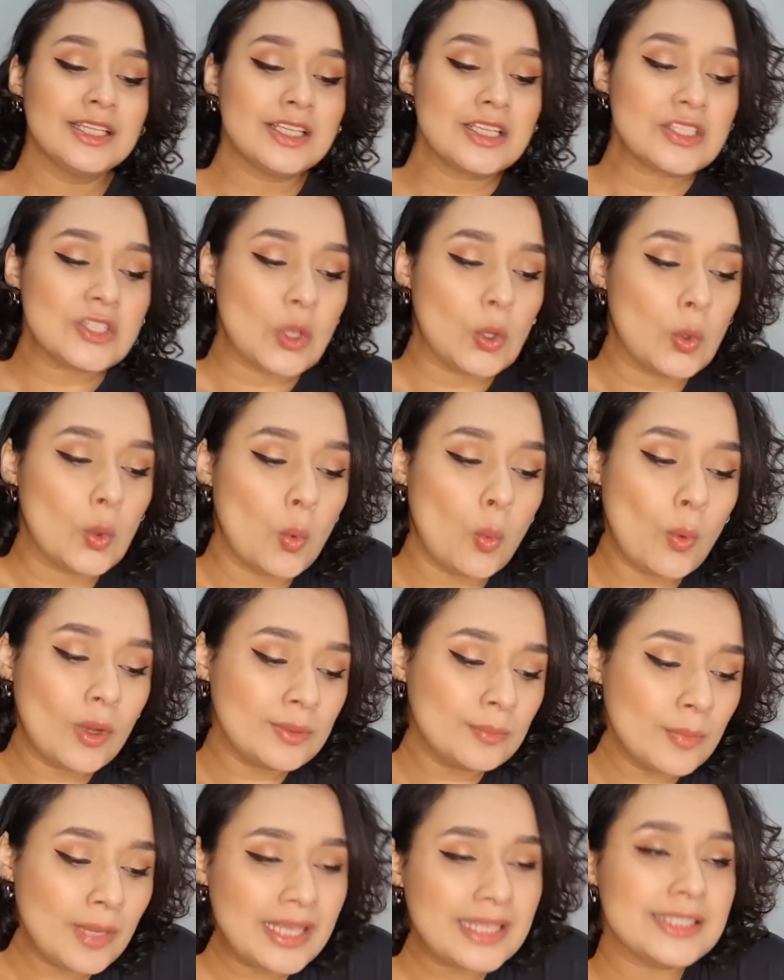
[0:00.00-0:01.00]
So
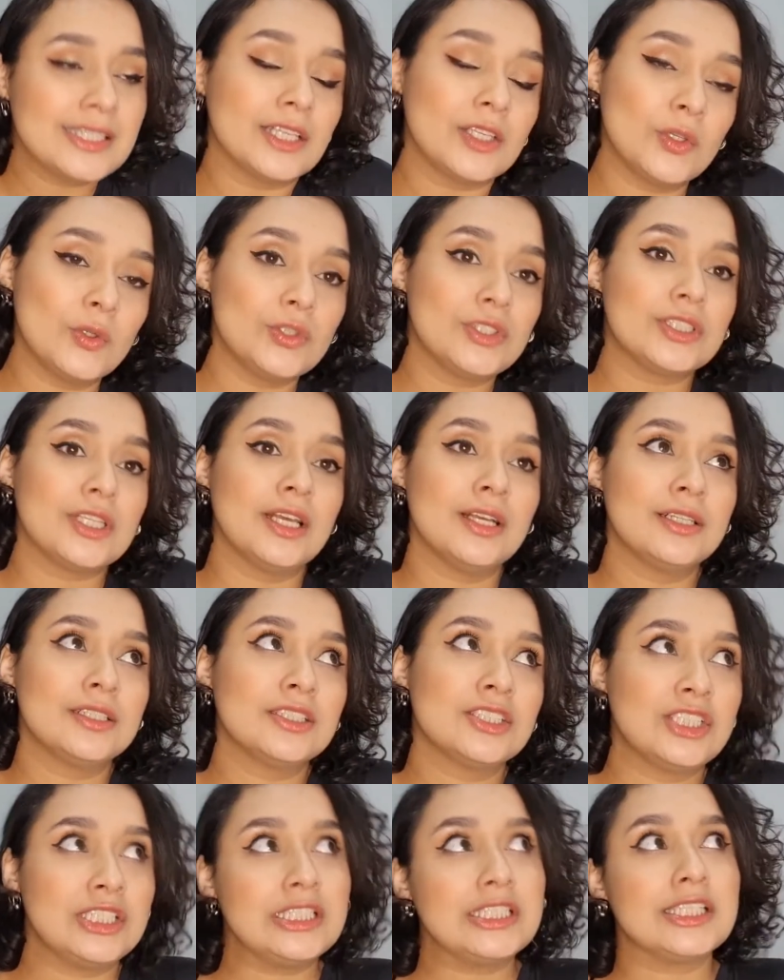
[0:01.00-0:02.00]
what makes a good
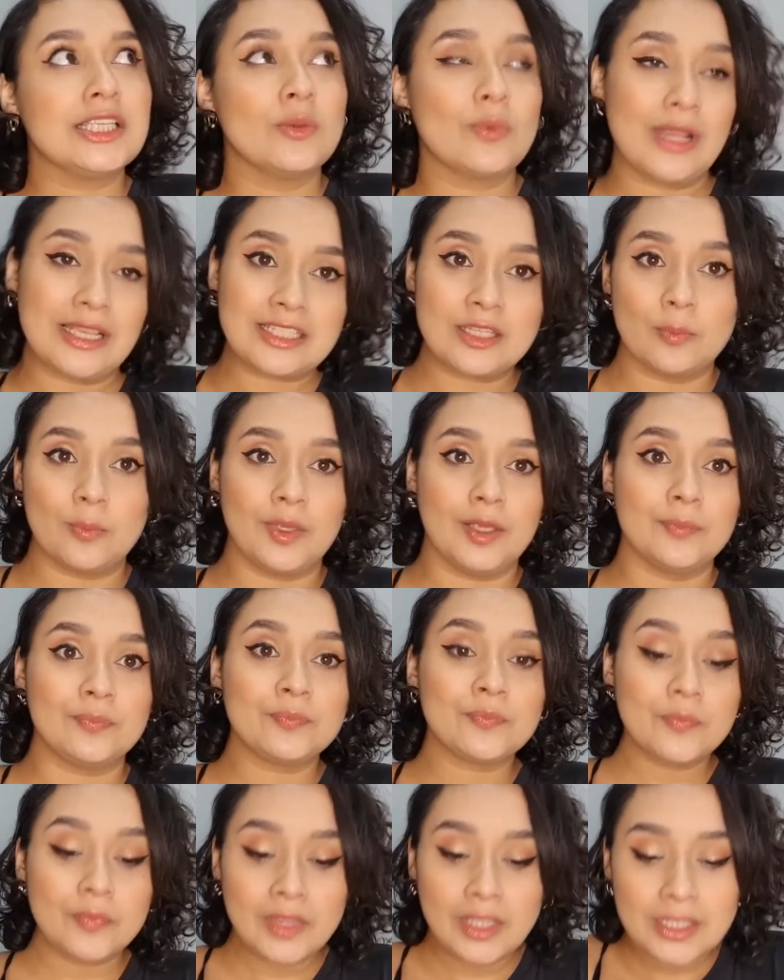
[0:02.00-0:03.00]
cheesy recipe?
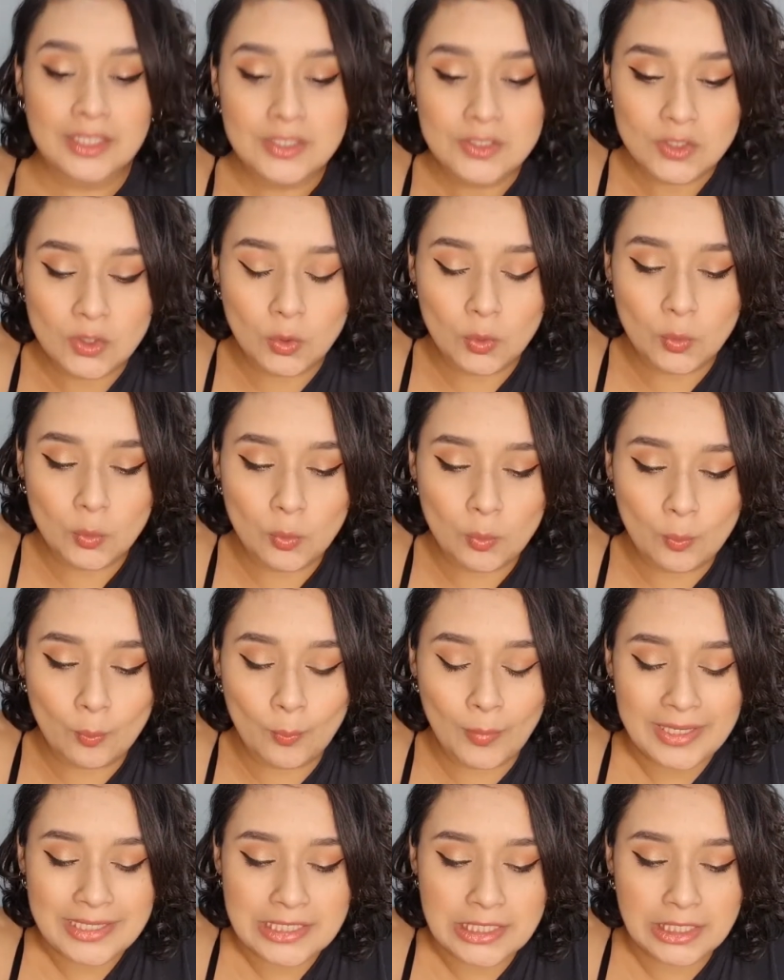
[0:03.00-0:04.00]
So
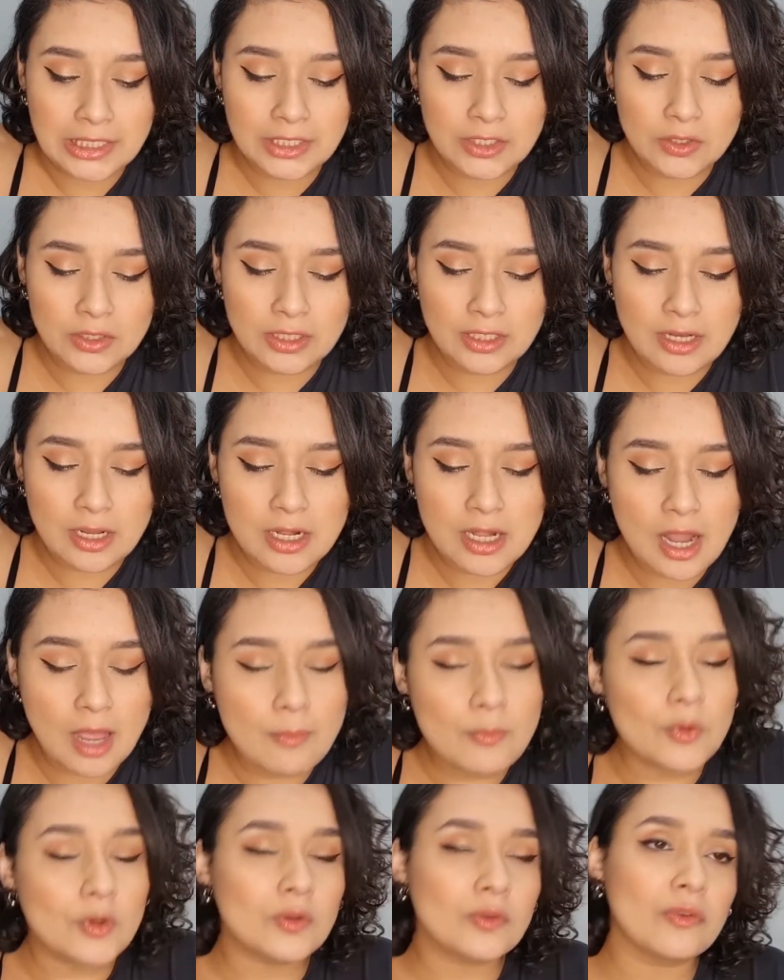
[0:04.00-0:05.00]
basically you need a
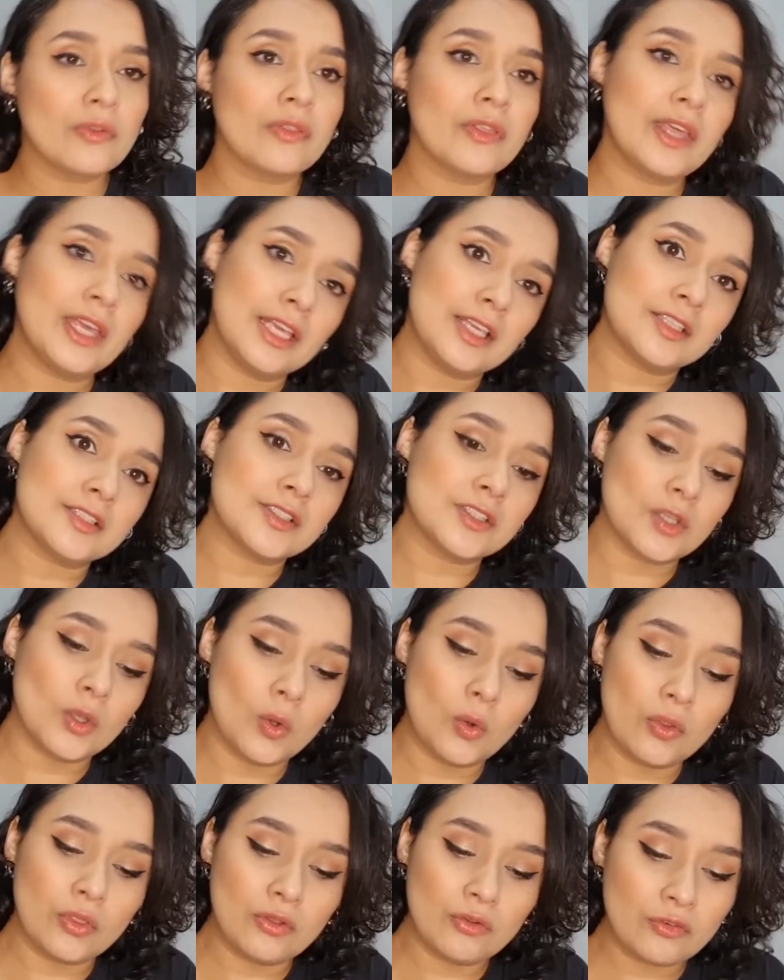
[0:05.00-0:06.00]
number of things.
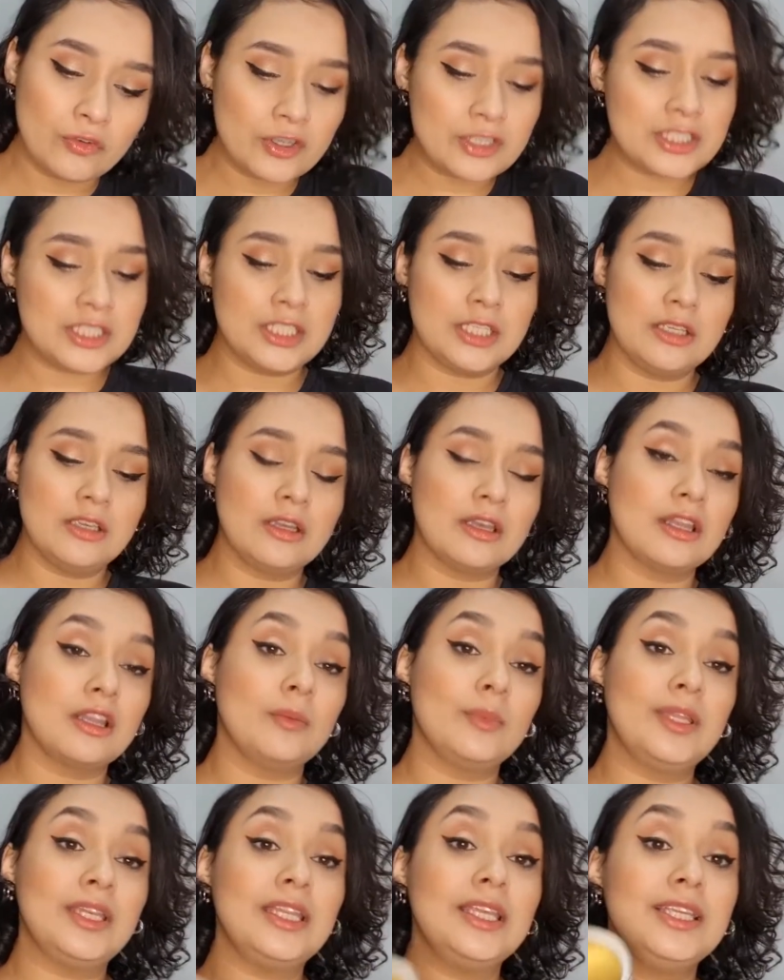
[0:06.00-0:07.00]
So the first thing you're gonna
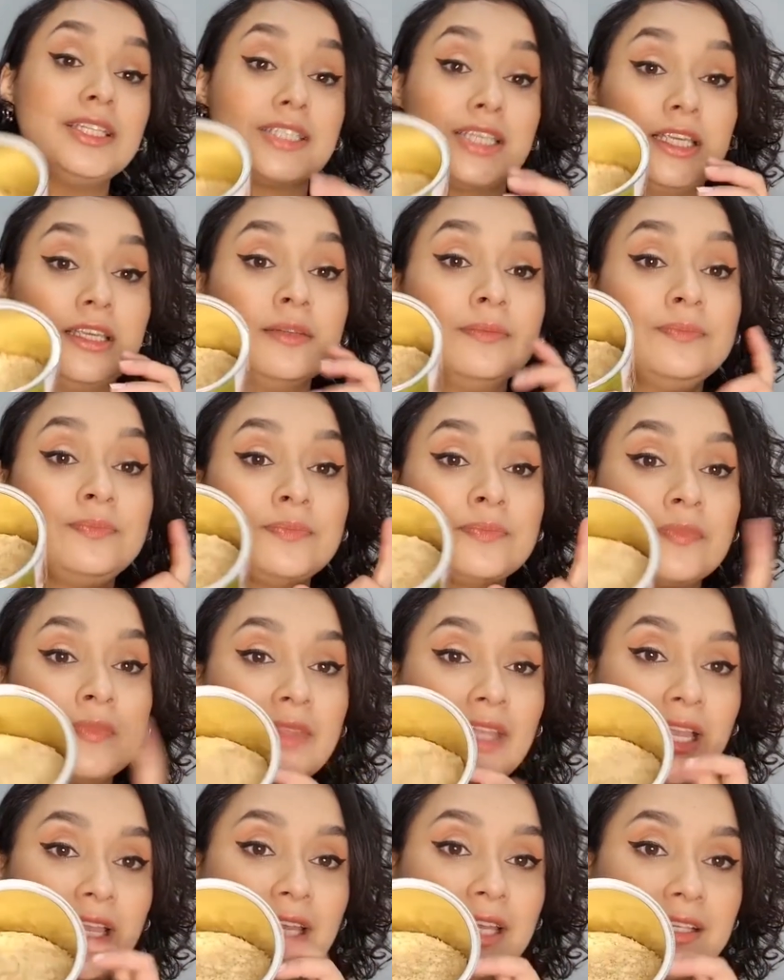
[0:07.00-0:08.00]
be needing
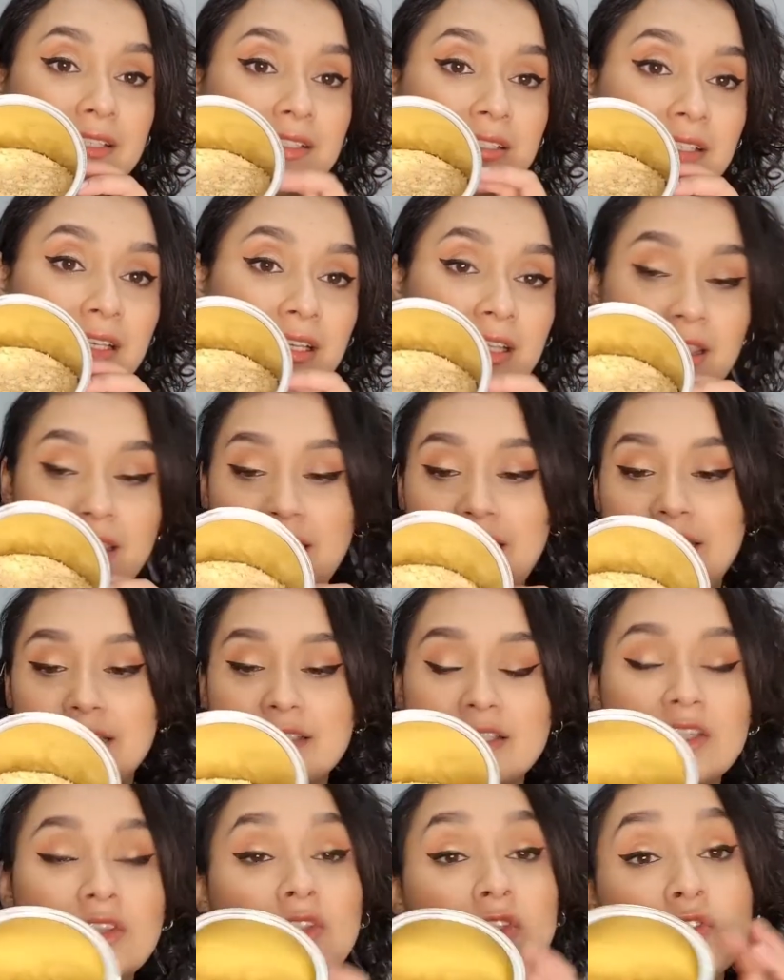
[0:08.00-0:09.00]
is
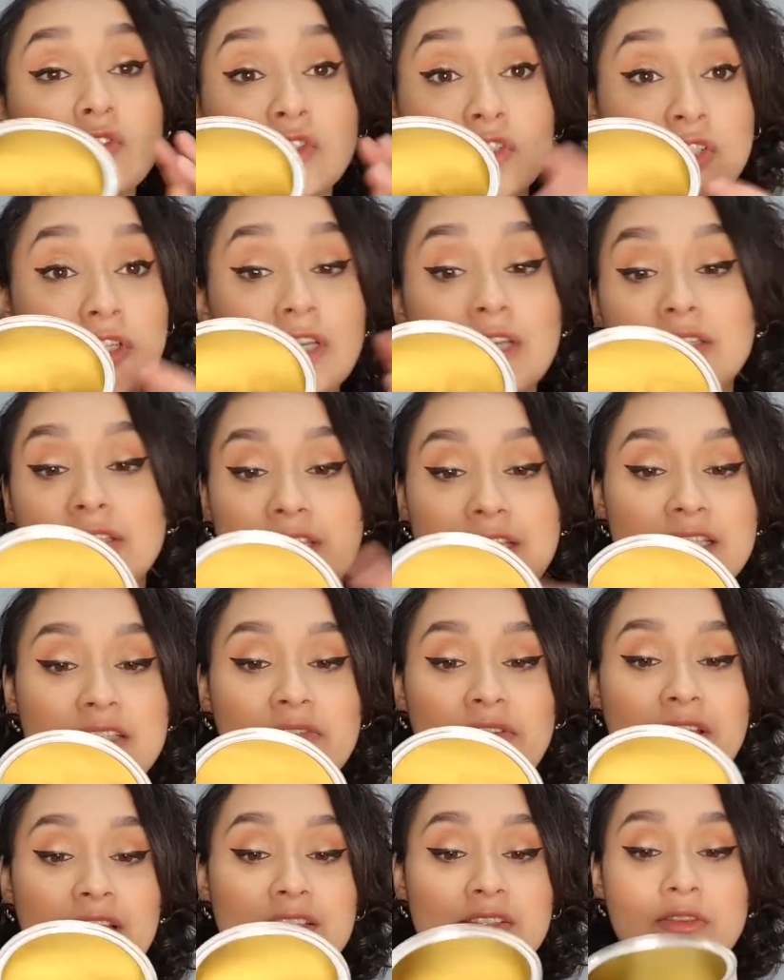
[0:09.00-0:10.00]
this nutritional yeast
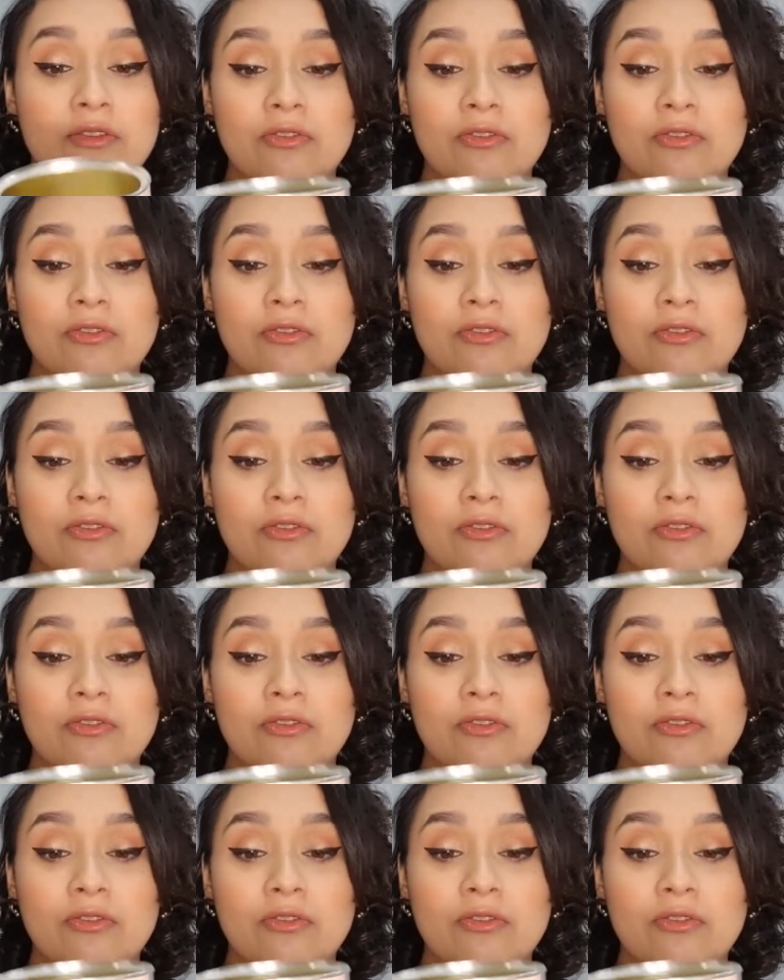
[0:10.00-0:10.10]
flakes.